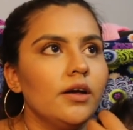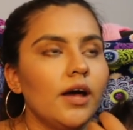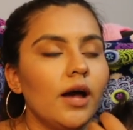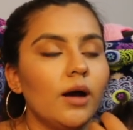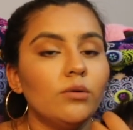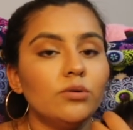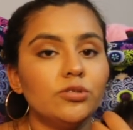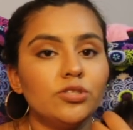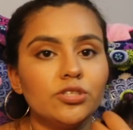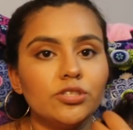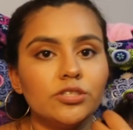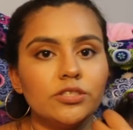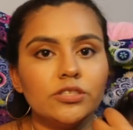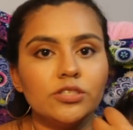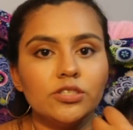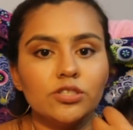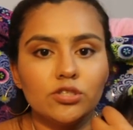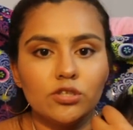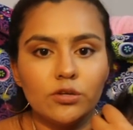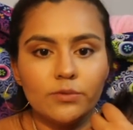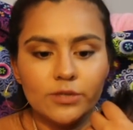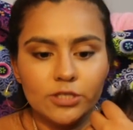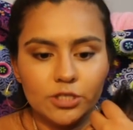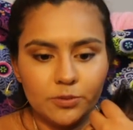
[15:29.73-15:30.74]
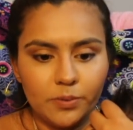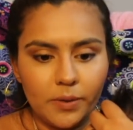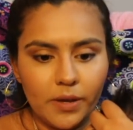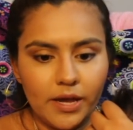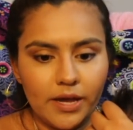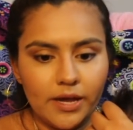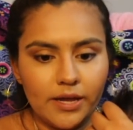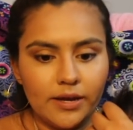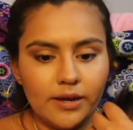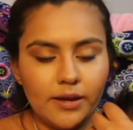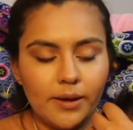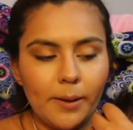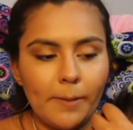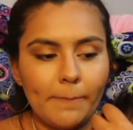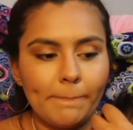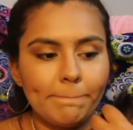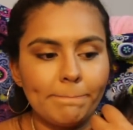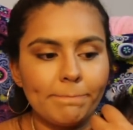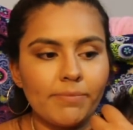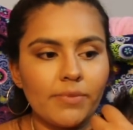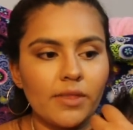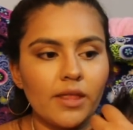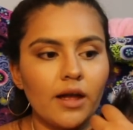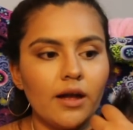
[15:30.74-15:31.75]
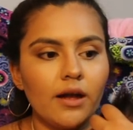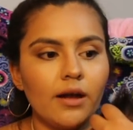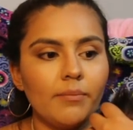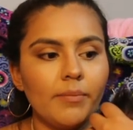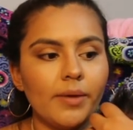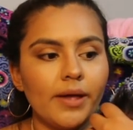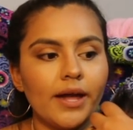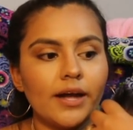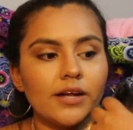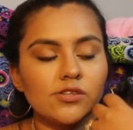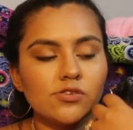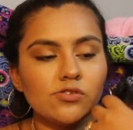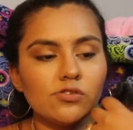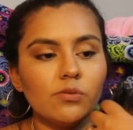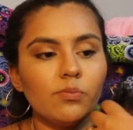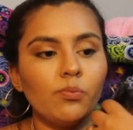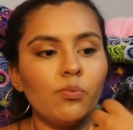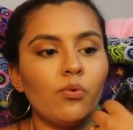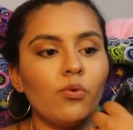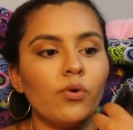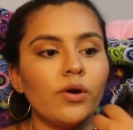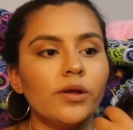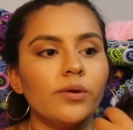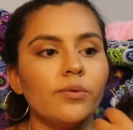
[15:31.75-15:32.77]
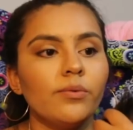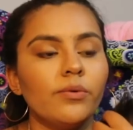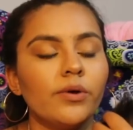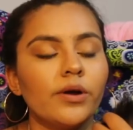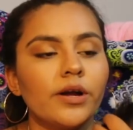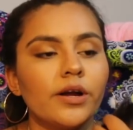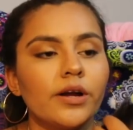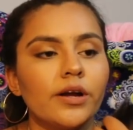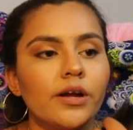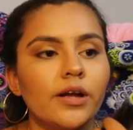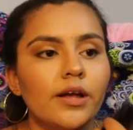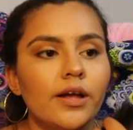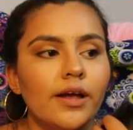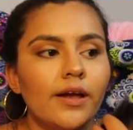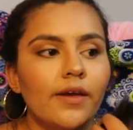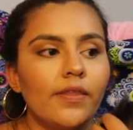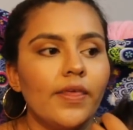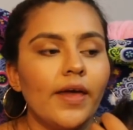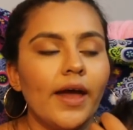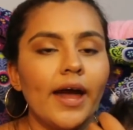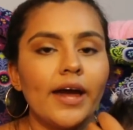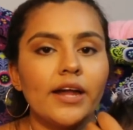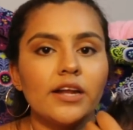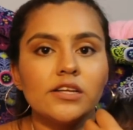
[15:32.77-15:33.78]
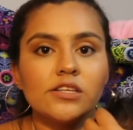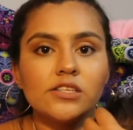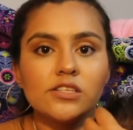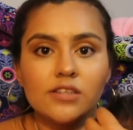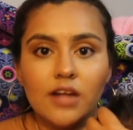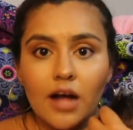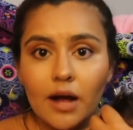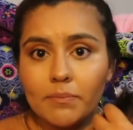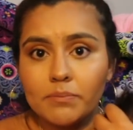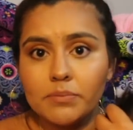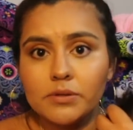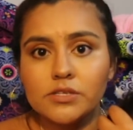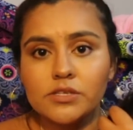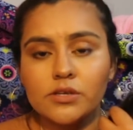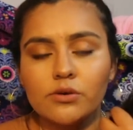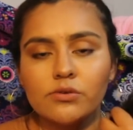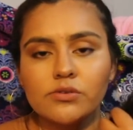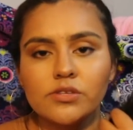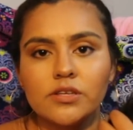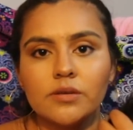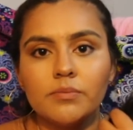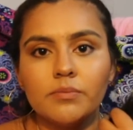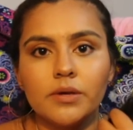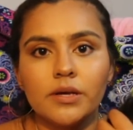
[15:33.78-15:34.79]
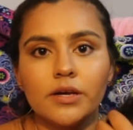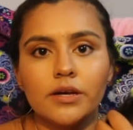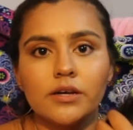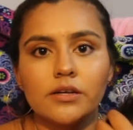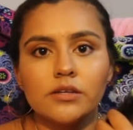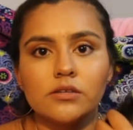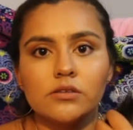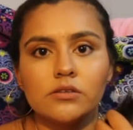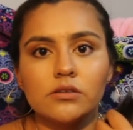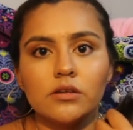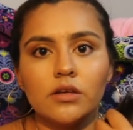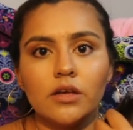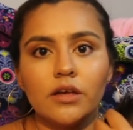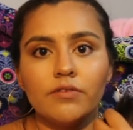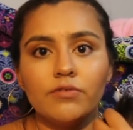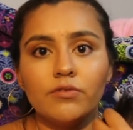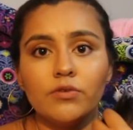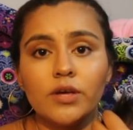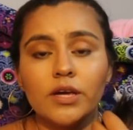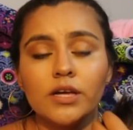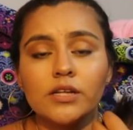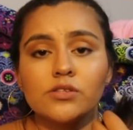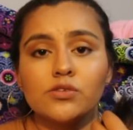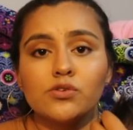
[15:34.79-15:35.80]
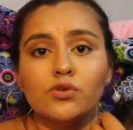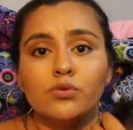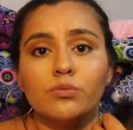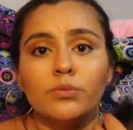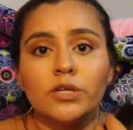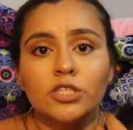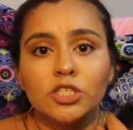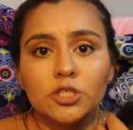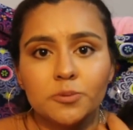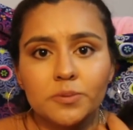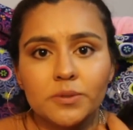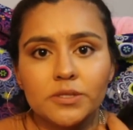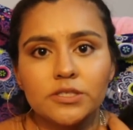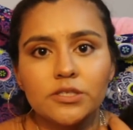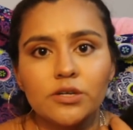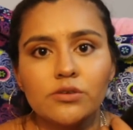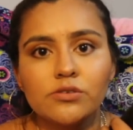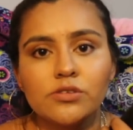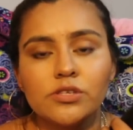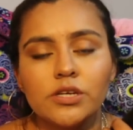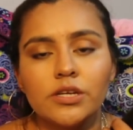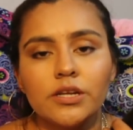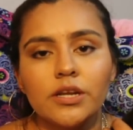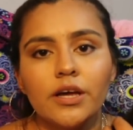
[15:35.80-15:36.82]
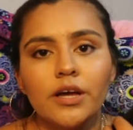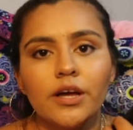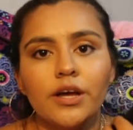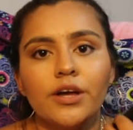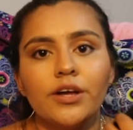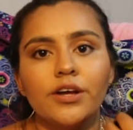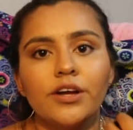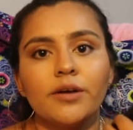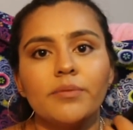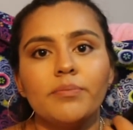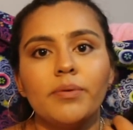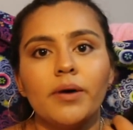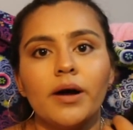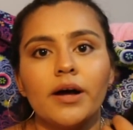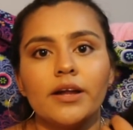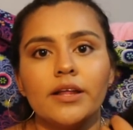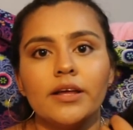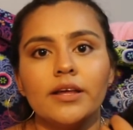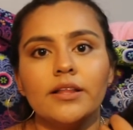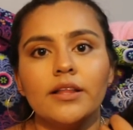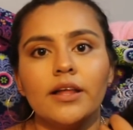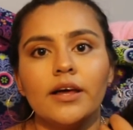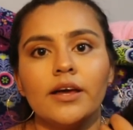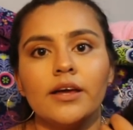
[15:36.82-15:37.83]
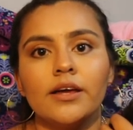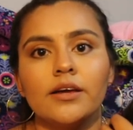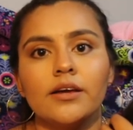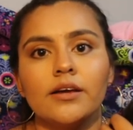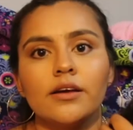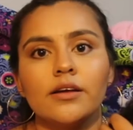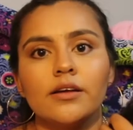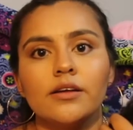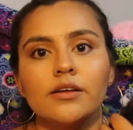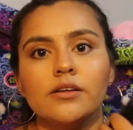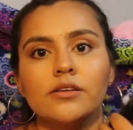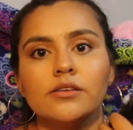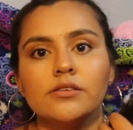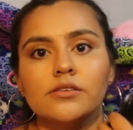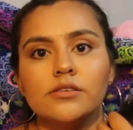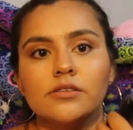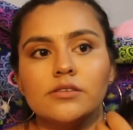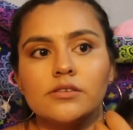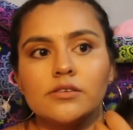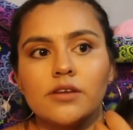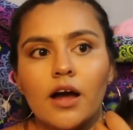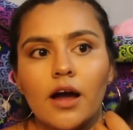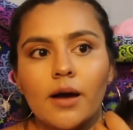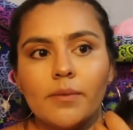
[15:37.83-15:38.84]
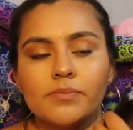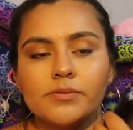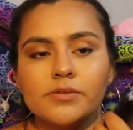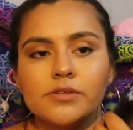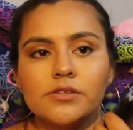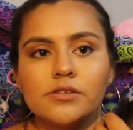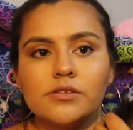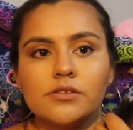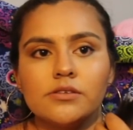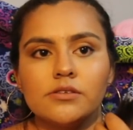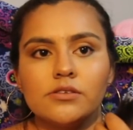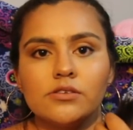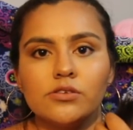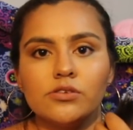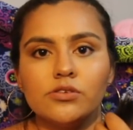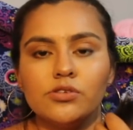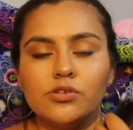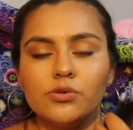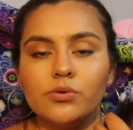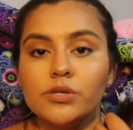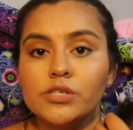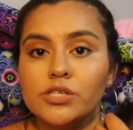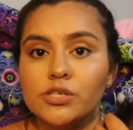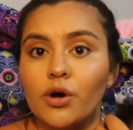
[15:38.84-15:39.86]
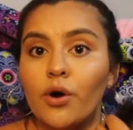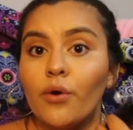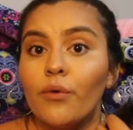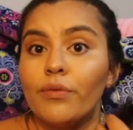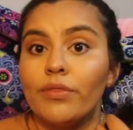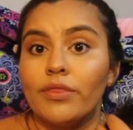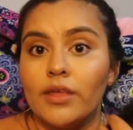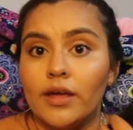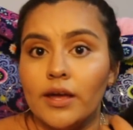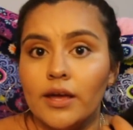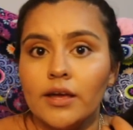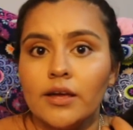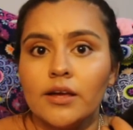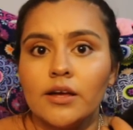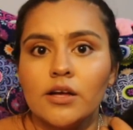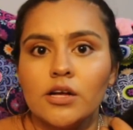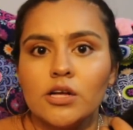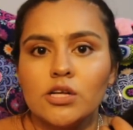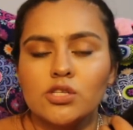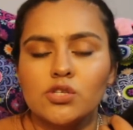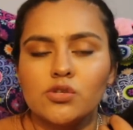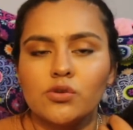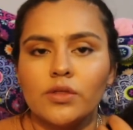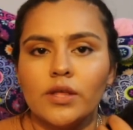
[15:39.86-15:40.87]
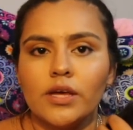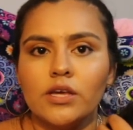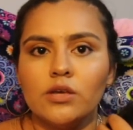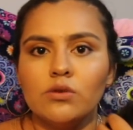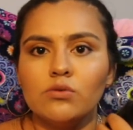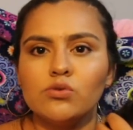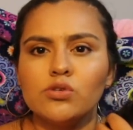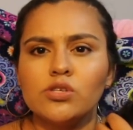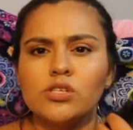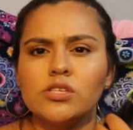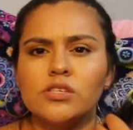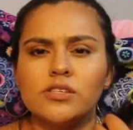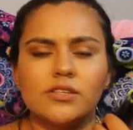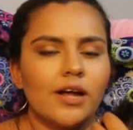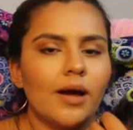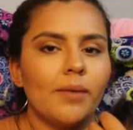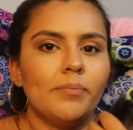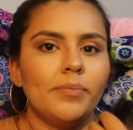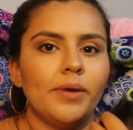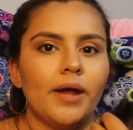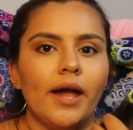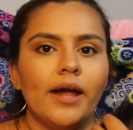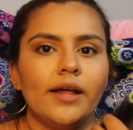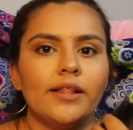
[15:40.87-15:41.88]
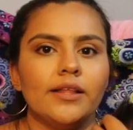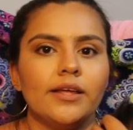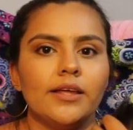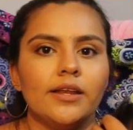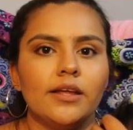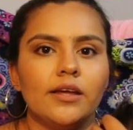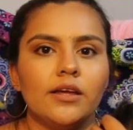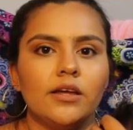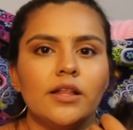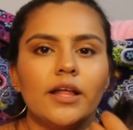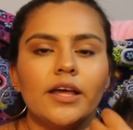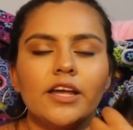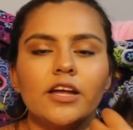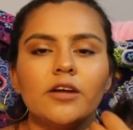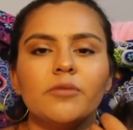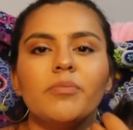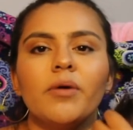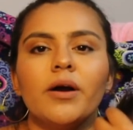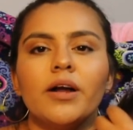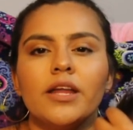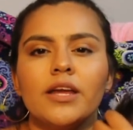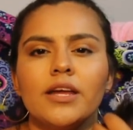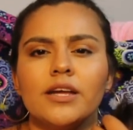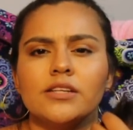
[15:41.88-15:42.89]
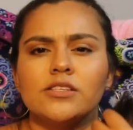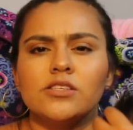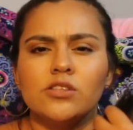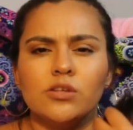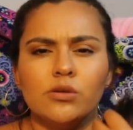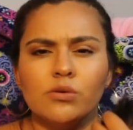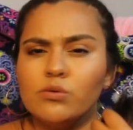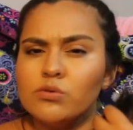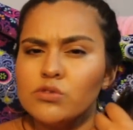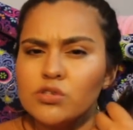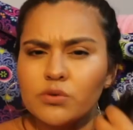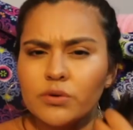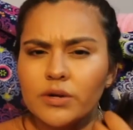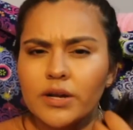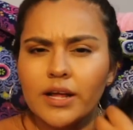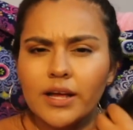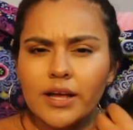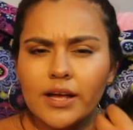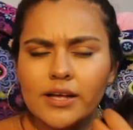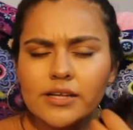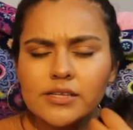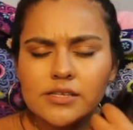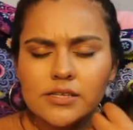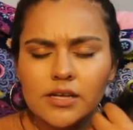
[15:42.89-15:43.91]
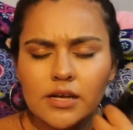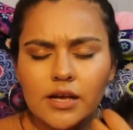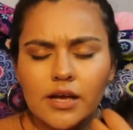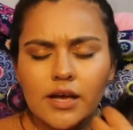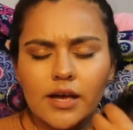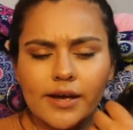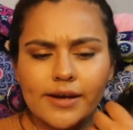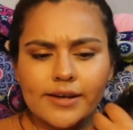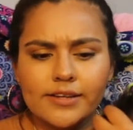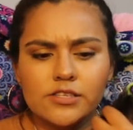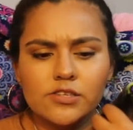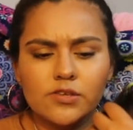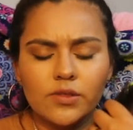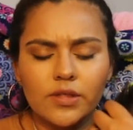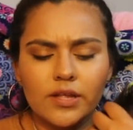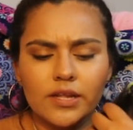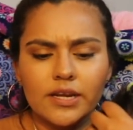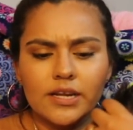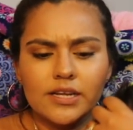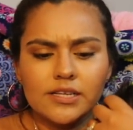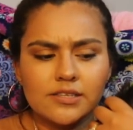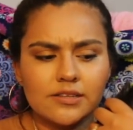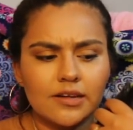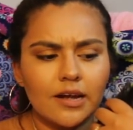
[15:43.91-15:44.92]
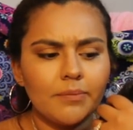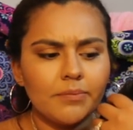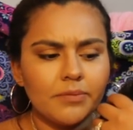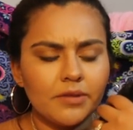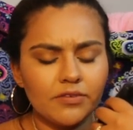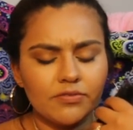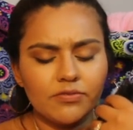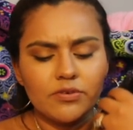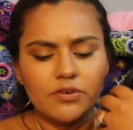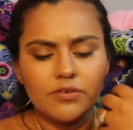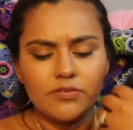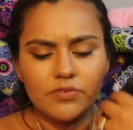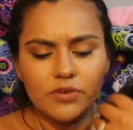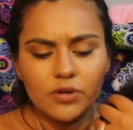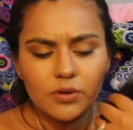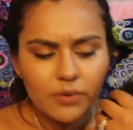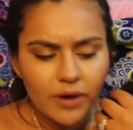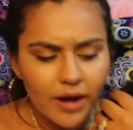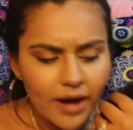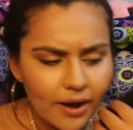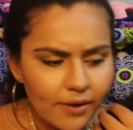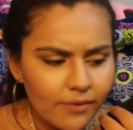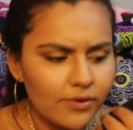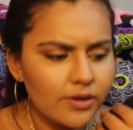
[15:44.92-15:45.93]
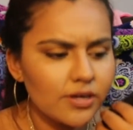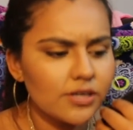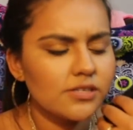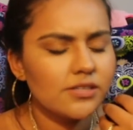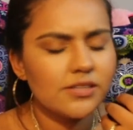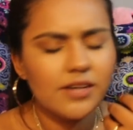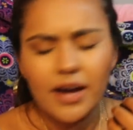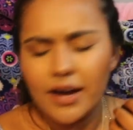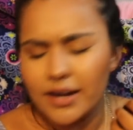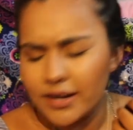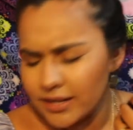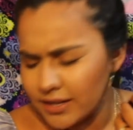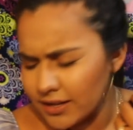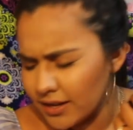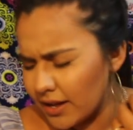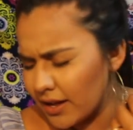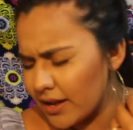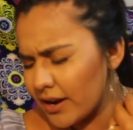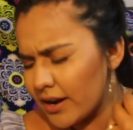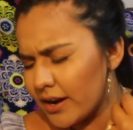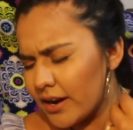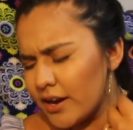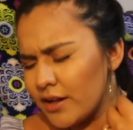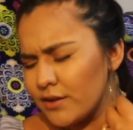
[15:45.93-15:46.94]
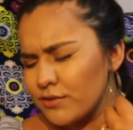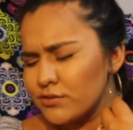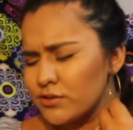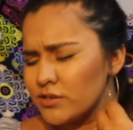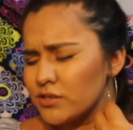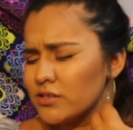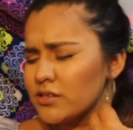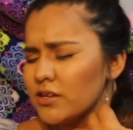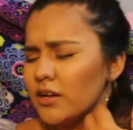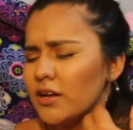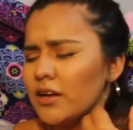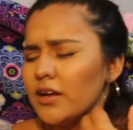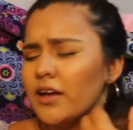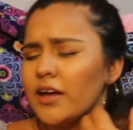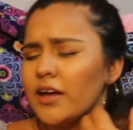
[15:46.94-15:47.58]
I was just in so much pain. It got to the point where they had to stop Pitocin, because if you get too much Pitocin, your body, like, stops to do its own thing. So then you just stop dilating. Like, your body gets used to it, I guess. And so then they stopped it for a few hours, yada, yada. And it was